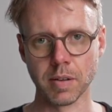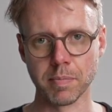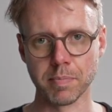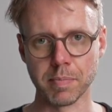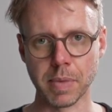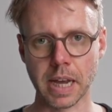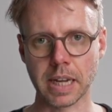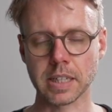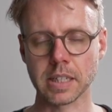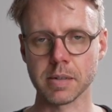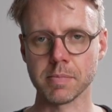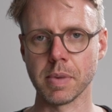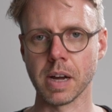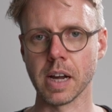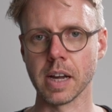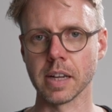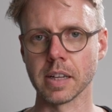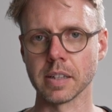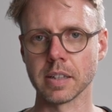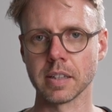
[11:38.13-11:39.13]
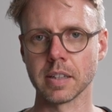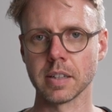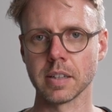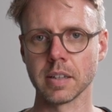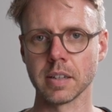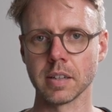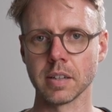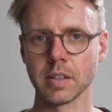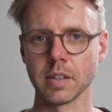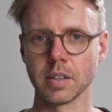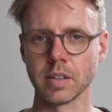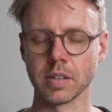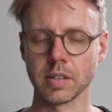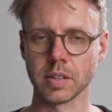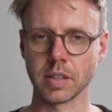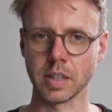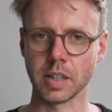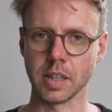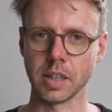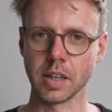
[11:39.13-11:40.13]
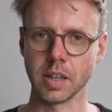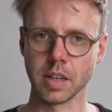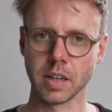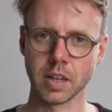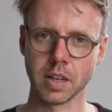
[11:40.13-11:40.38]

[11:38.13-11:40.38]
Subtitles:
maximize the